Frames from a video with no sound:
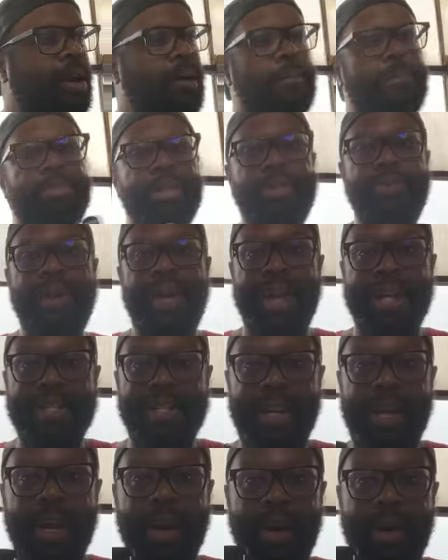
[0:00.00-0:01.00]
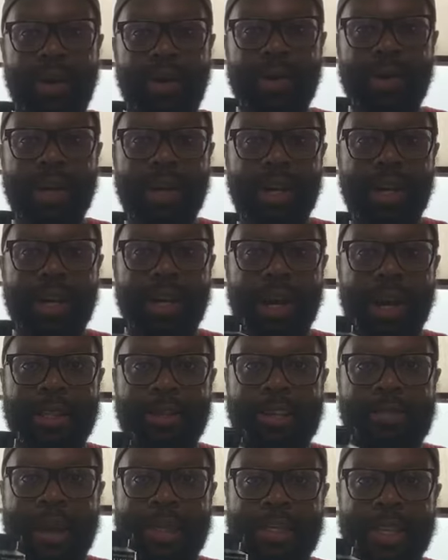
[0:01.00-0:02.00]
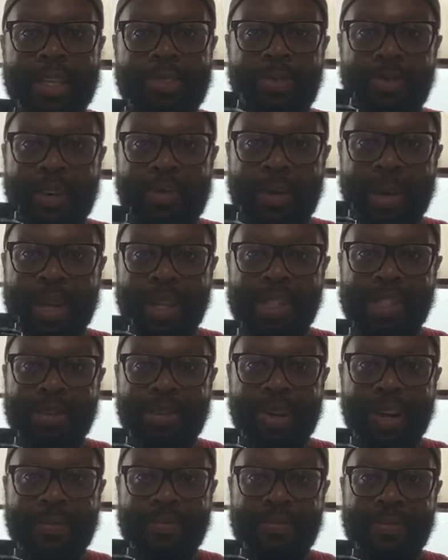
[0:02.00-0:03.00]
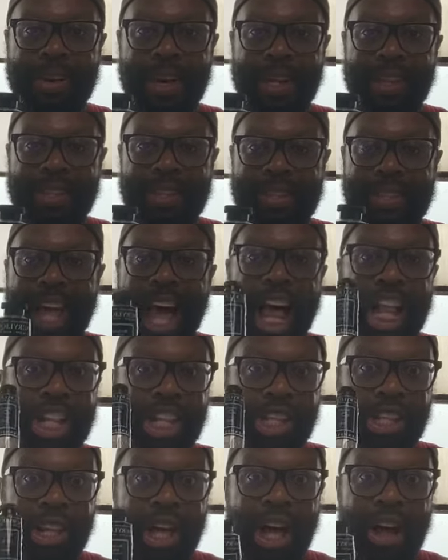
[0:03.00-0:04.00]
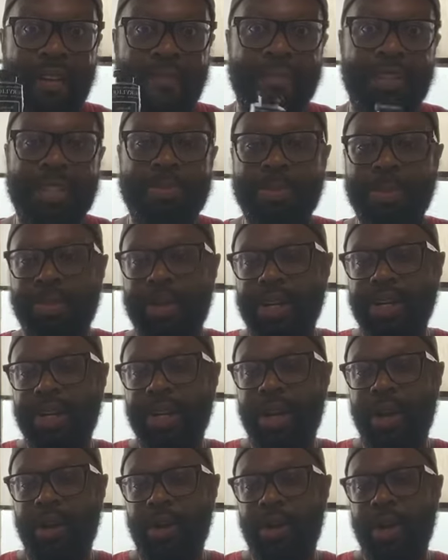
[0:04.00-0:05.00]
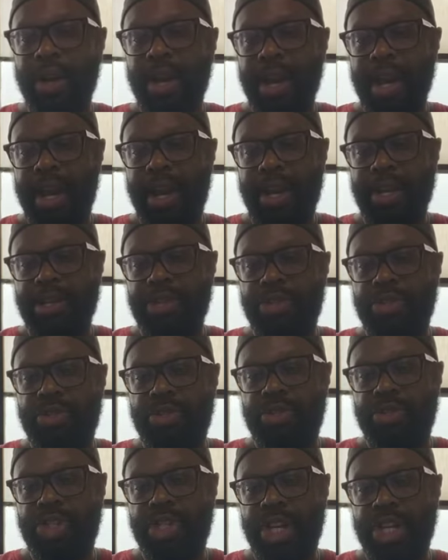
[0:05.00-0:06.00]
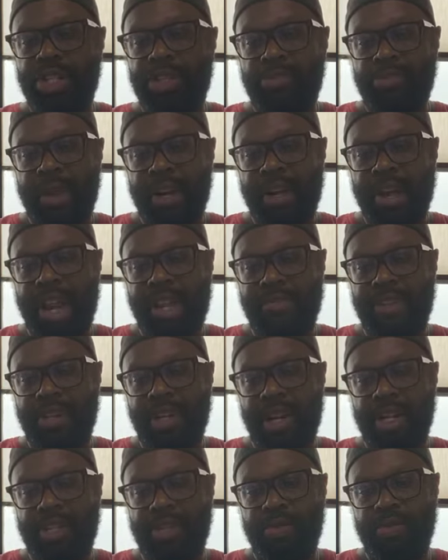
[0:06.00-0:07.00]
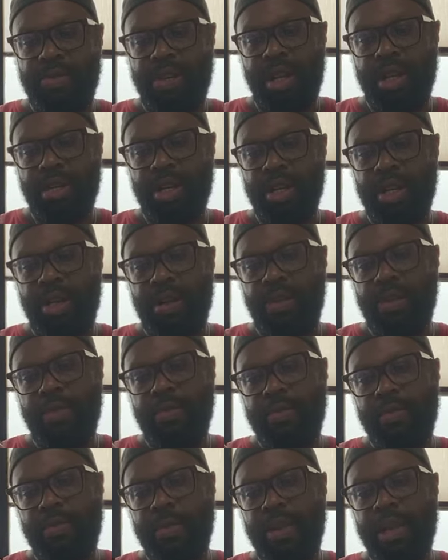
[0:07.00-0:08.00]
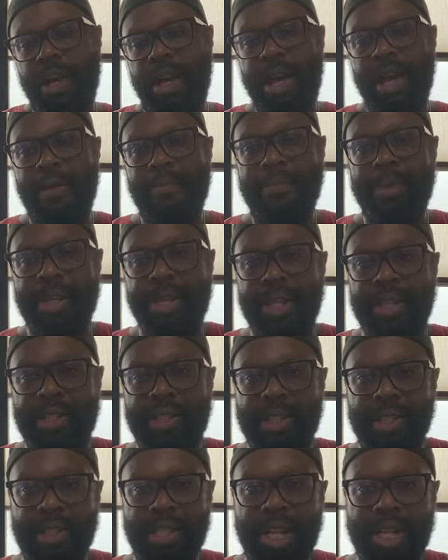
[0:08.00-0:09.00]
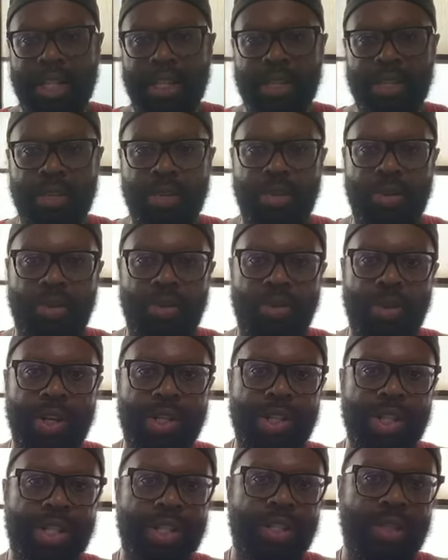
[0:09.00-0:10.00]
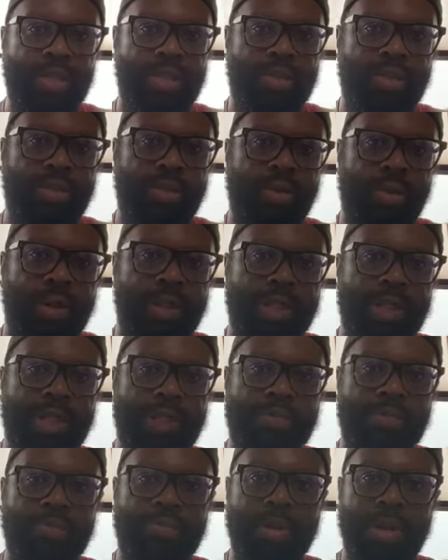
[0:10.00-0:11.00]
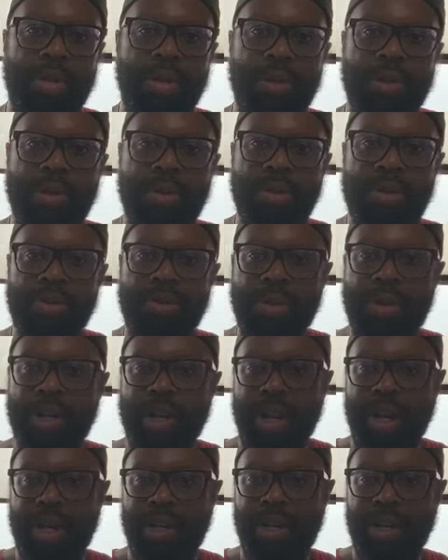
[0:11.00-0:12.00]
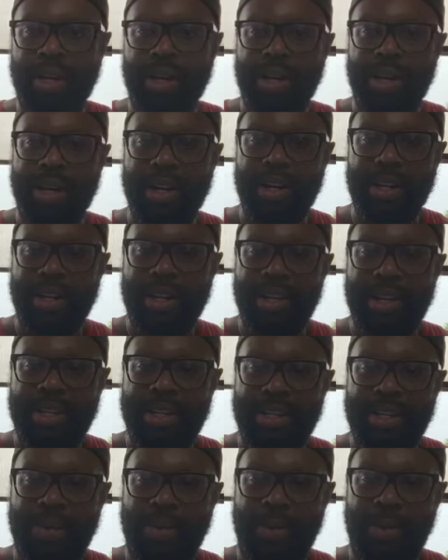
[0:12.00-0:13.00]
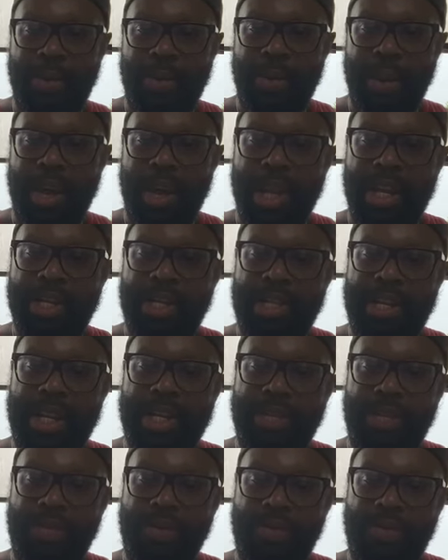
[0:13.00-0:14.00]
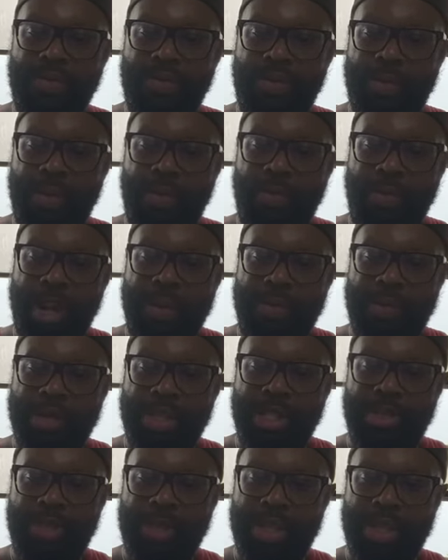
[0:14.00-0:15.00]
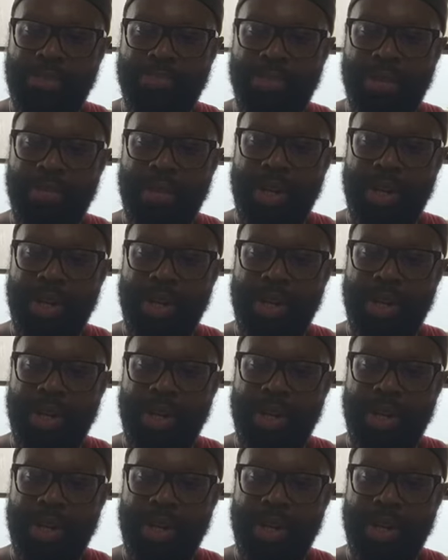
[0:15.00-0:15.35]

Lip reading: Blue Indigo. I learned about this from one of my Instagram friends. Love this blue indigo. And I just ran out of it not too long ago. But it's just like this gorgeous, gorgeous blue color. So stay tuned for what I'm going to do with this blue